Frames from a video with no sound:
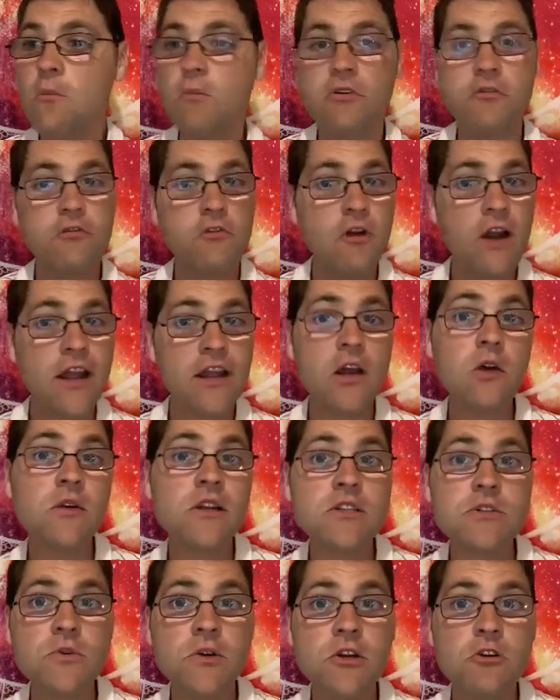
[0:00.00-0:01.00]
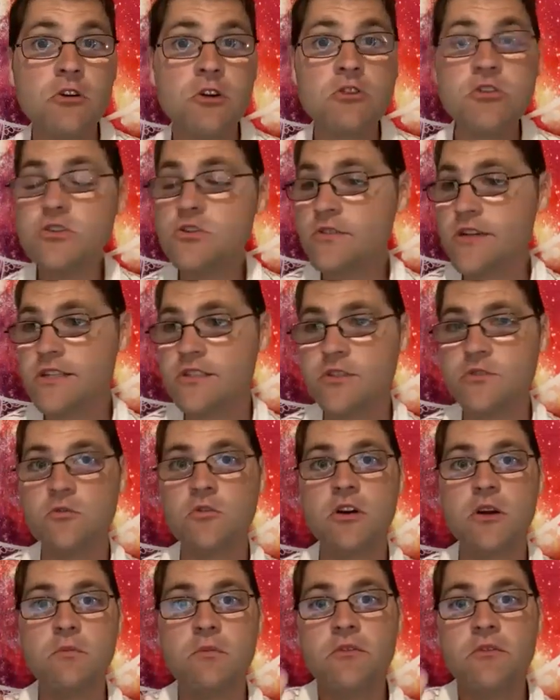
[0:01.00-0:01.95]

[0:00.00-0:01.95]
before I go into a grocery store,